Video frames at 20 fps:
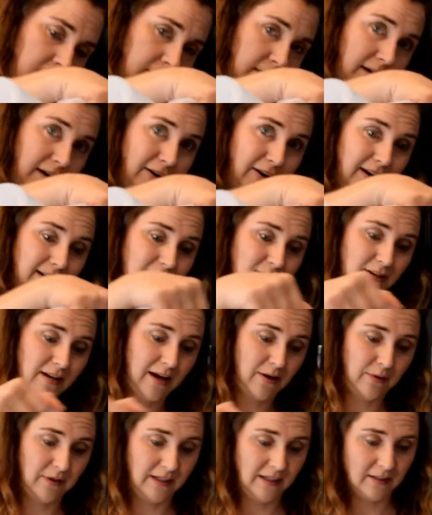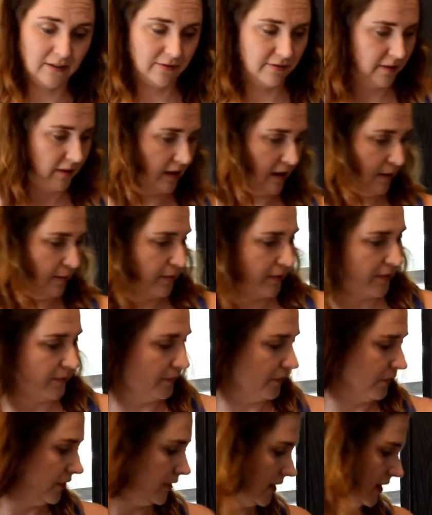all right, so now we need to fill up
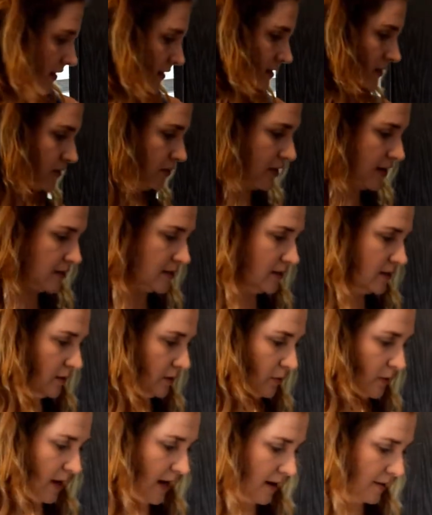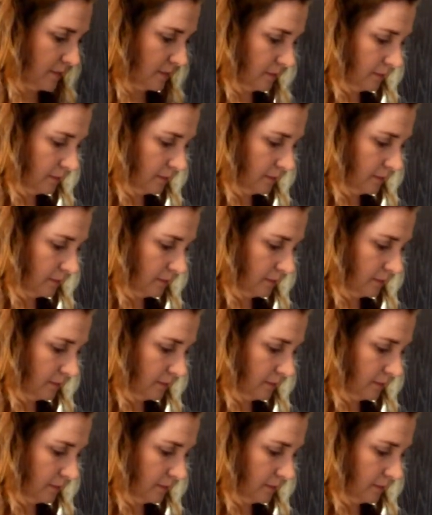this the rest of the way.